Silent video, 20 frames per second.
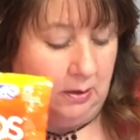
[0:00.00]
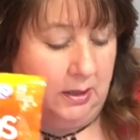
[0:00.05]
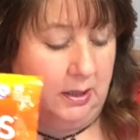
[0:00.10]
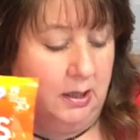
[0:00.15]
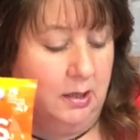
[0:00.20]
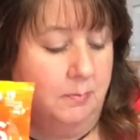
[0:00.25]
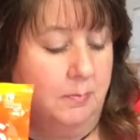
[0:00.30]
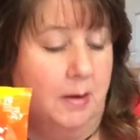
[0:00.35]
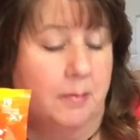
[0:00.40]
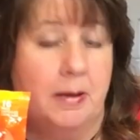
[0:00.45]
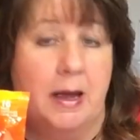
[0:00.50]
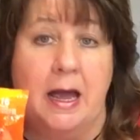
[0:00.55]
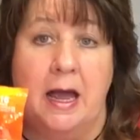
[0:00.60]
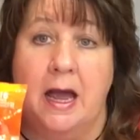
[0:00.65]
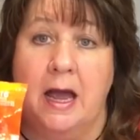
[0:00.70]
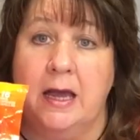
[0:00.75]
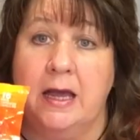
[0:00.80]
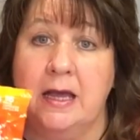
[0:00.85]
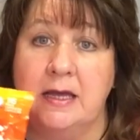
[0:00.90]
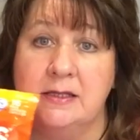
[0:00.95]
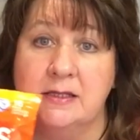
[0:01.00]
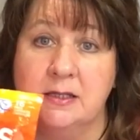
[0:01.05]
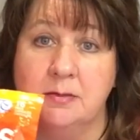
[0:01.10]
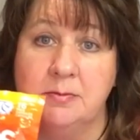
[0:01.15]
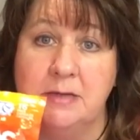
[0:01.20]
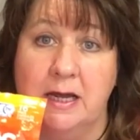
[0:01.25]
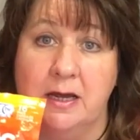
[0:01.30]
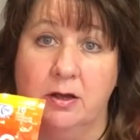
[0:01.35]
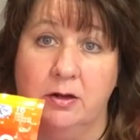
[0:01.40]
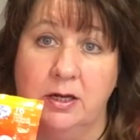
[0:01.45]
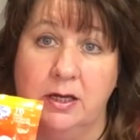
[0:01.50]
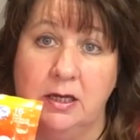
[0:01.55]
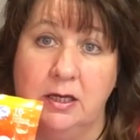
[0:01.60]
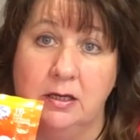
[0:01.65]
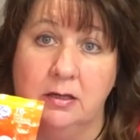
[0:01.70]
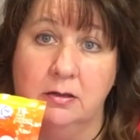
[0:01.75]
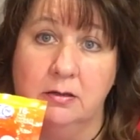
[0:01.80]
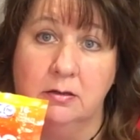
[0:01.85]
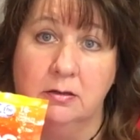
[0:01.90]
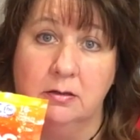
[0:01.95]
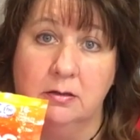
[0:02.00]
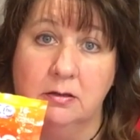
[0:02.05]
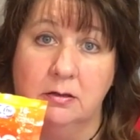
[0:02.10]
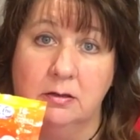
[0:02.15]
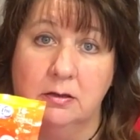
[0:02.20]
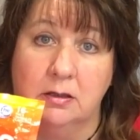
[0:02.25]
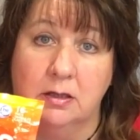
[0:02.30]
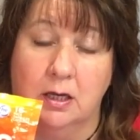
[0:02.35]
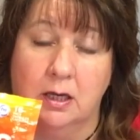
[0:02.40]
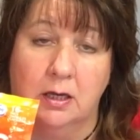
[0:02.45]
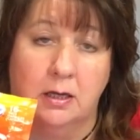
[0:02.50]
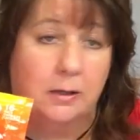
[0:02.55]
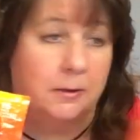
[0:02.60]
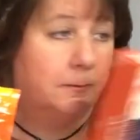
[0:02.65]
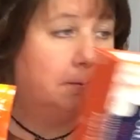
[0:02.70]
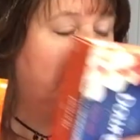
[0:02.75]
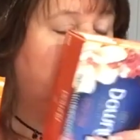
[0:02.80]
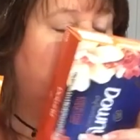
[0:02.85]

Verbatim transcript: in my bag and some Downy that